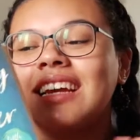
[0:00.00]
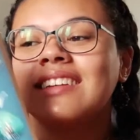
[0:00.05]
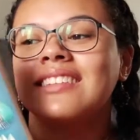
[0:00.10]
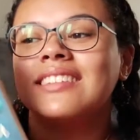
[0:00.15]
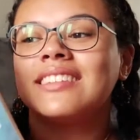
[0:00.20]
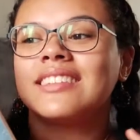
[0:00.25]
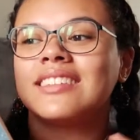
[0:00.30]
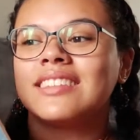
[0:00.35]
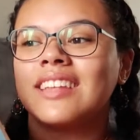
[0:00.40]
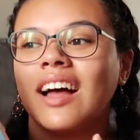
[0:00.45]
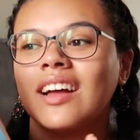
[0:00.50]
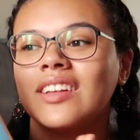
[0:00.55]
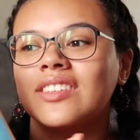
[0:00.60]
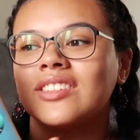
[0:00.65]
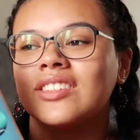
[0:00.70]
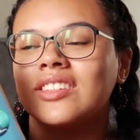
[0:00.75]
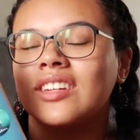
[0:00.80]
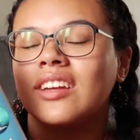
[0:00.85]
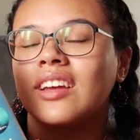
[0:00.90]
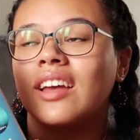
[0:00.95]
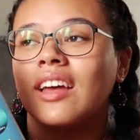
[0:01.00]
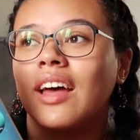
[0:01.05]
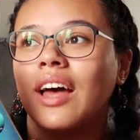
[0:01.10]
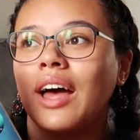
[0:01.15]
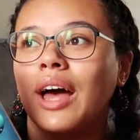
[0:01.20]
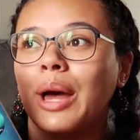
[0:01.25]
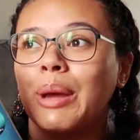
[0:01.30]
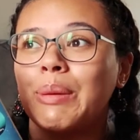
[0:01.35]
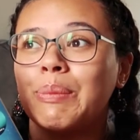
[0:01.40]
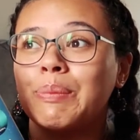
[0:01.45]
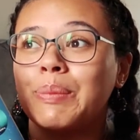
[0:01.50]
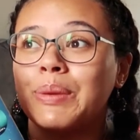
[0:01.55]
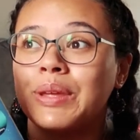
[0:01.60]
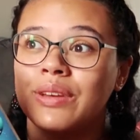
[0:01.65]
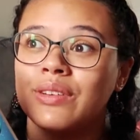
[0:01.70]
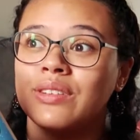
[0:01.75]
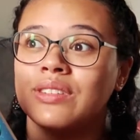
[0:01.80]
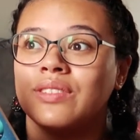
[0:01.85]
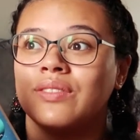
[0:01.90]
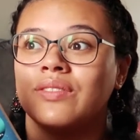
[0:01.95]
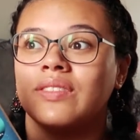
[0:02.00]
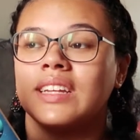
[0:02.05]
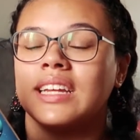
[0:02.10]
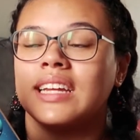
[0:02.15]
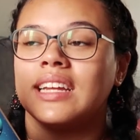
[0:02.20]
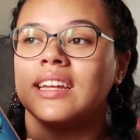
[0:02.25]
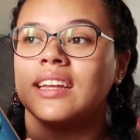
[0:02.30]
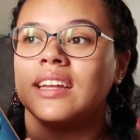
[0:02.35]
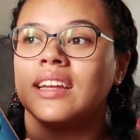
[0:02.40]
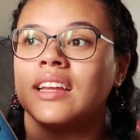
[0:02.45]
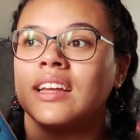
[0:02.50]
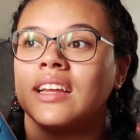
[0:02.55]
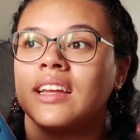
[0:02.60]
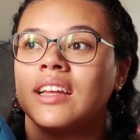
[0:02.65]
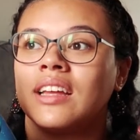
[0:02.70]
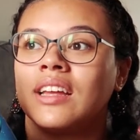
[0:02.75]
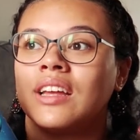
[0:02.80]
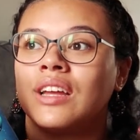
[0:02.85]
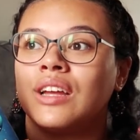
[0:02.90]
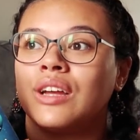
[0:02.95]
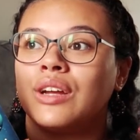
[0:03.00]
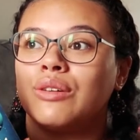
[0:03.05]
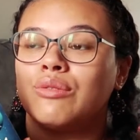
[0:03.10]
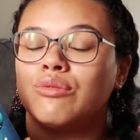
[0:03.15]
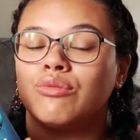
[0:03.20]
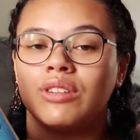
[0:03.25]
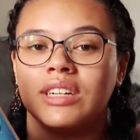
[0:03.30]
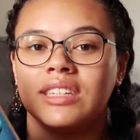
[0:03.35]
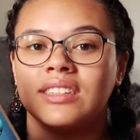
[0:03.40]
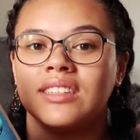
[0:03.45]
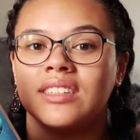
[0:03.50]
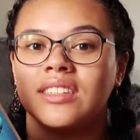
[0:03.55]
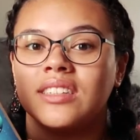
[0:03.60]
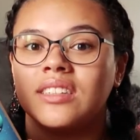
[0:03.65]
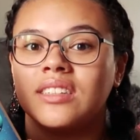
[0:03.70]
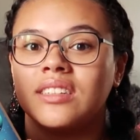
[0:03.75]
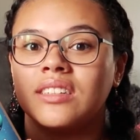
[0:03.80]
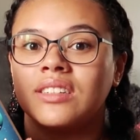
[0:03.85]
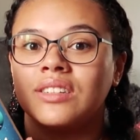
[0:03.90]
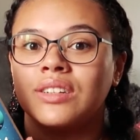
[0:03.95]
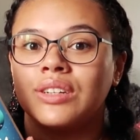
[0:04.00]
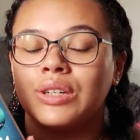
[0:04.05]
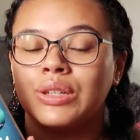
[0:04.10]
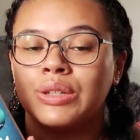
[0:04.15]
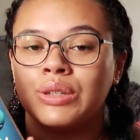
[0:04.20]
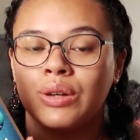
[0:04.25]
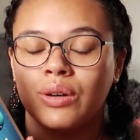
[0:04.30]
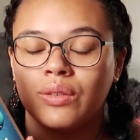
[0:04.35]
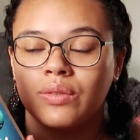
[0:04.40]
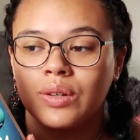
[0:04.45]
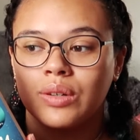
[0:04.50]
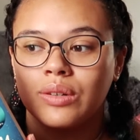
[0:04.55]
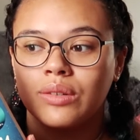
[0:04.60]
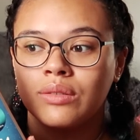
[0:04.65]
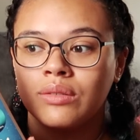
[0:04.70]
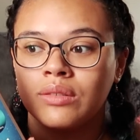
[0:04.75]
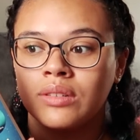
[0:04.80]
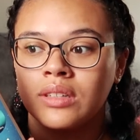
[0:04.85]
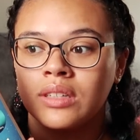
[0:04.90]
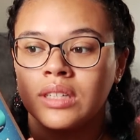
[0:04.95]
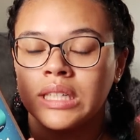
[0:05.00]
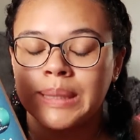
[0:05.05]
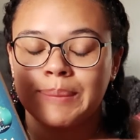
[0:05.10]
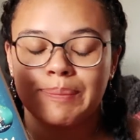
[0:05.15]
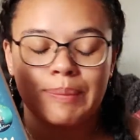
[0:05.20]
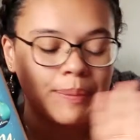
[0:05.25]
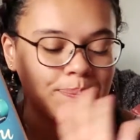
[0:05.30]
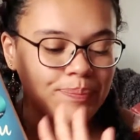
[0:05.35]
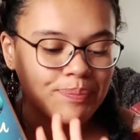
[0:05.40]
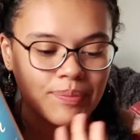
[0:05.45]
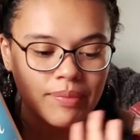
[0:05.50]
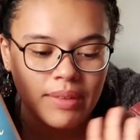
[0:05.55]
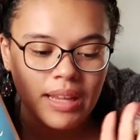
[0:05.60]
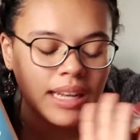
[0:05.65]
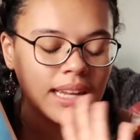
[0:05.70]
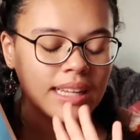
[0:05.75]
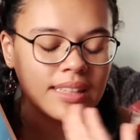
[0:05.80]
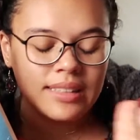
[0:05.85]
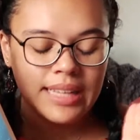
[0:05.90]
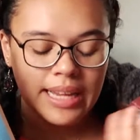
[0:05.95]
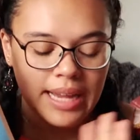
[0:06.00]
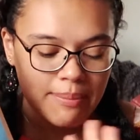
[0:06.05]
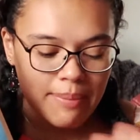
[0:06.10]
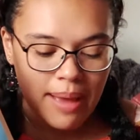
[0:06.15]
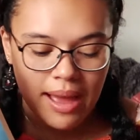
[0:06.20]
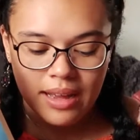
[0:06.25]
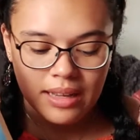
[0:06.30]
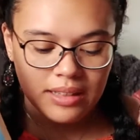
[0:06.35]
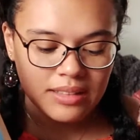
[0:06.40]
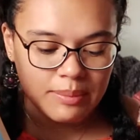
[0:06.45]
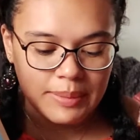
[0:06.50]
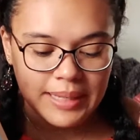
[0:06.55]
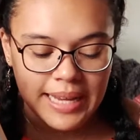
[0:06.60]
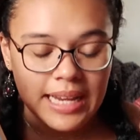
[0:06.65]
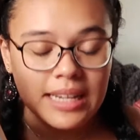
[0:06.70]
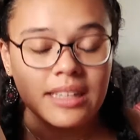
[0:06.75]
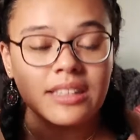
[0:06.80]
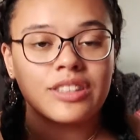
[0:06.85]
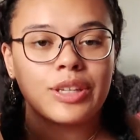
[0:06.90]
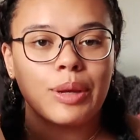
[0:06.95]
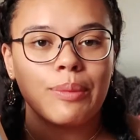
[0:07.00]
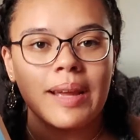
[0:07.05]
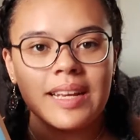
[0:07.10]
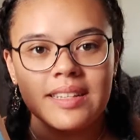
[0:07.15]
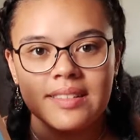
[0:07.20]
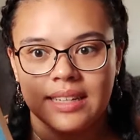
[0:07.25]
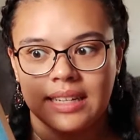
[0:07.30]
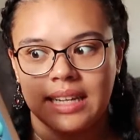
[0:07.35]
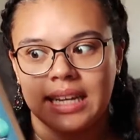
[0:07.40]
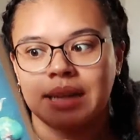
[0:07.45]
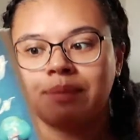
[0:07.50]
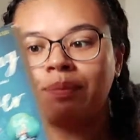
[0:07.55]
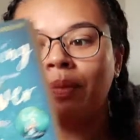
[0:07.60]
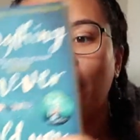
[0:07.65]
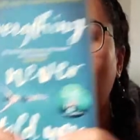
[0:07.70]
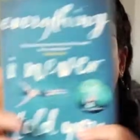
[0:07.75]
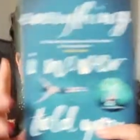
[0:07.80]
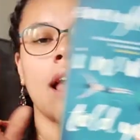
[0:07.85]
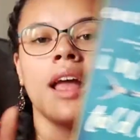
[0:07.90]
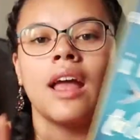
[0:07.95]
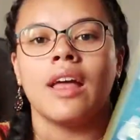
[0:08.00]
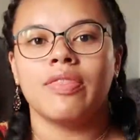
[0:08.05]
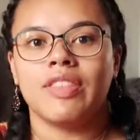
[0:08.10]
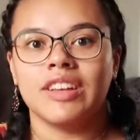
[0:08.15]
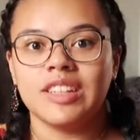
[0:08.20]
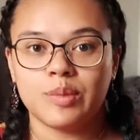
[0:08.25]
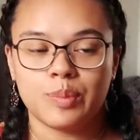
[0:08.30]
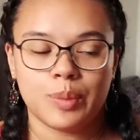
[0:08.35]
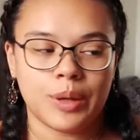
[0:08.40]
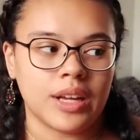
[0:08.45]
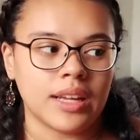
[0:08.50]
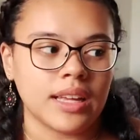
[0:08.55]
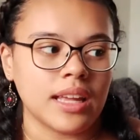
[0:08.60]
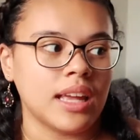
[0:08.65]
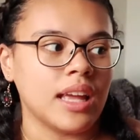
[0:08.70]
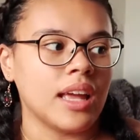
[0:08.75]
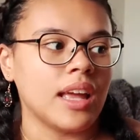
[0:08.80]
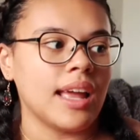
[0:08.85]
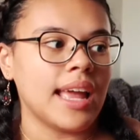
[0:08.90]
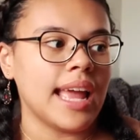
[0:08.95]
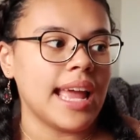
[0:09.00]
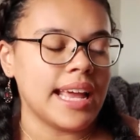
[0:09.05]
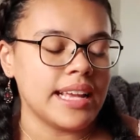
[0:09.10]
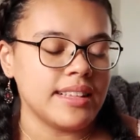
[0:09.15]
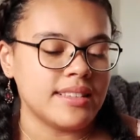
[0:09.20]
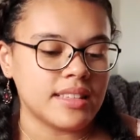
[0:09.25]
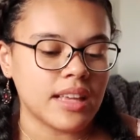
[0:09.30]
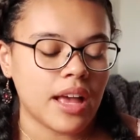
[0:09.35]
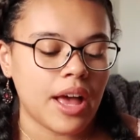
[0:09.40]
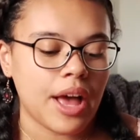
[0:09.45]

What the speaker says: is such a beautifully written novel. But let's take it back to the beginning. So basically, this book is,